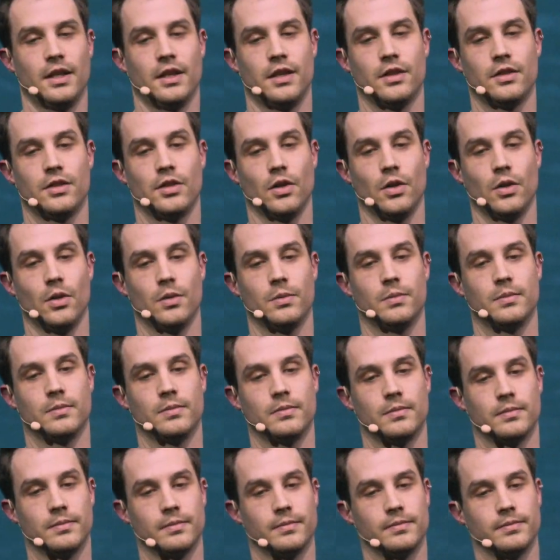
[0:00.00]
So
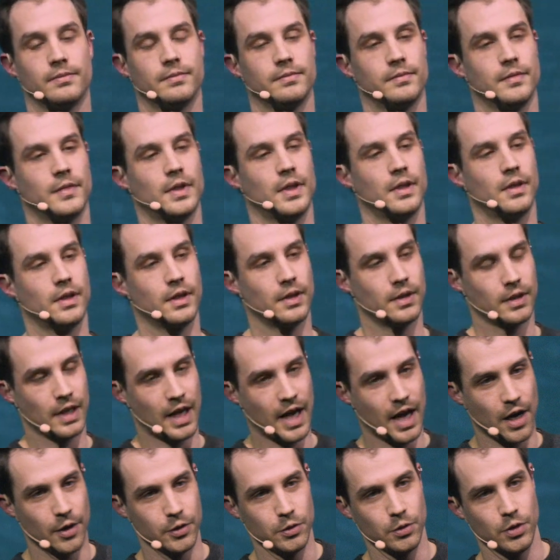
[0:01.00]

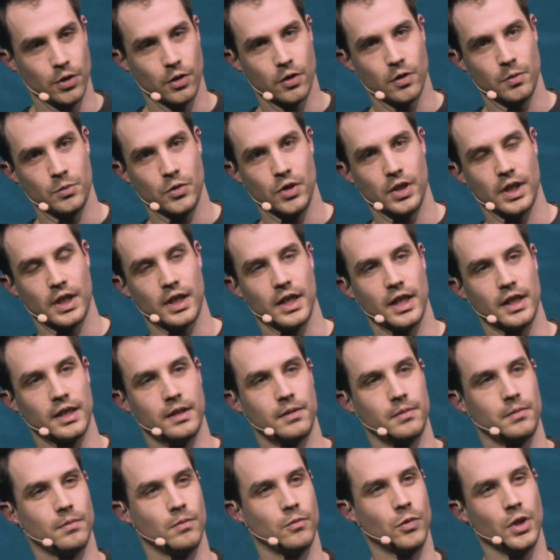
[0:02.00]
how do you communicate
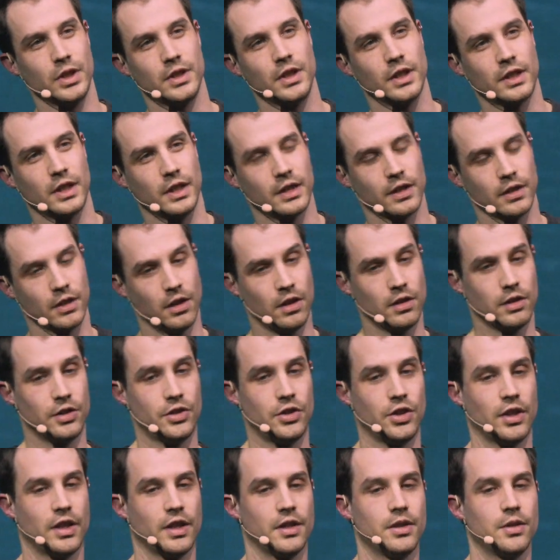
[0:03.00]
what the
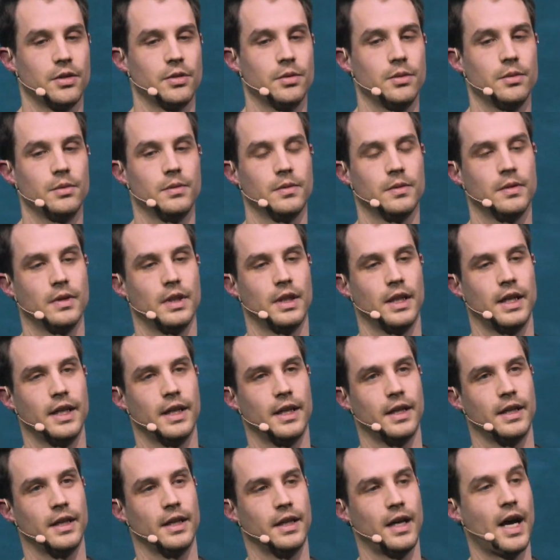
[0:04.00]
technology can do,
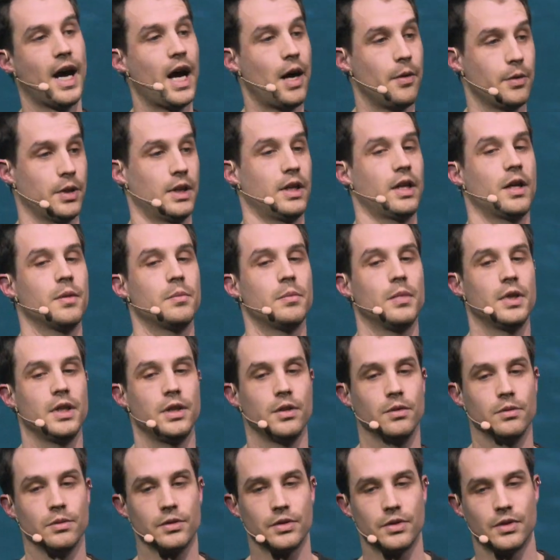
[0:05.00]
how it can be
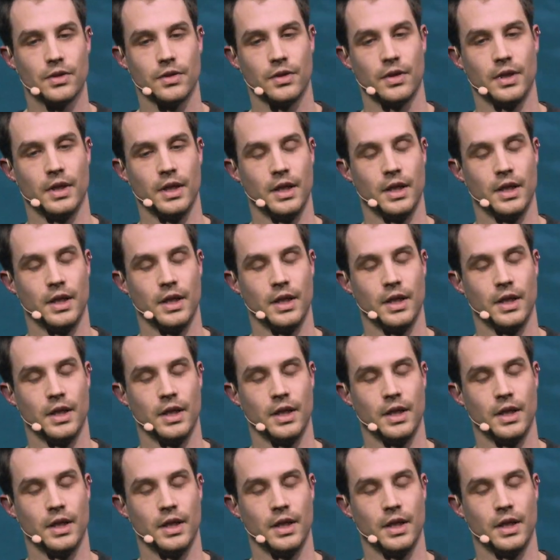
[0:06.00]
used,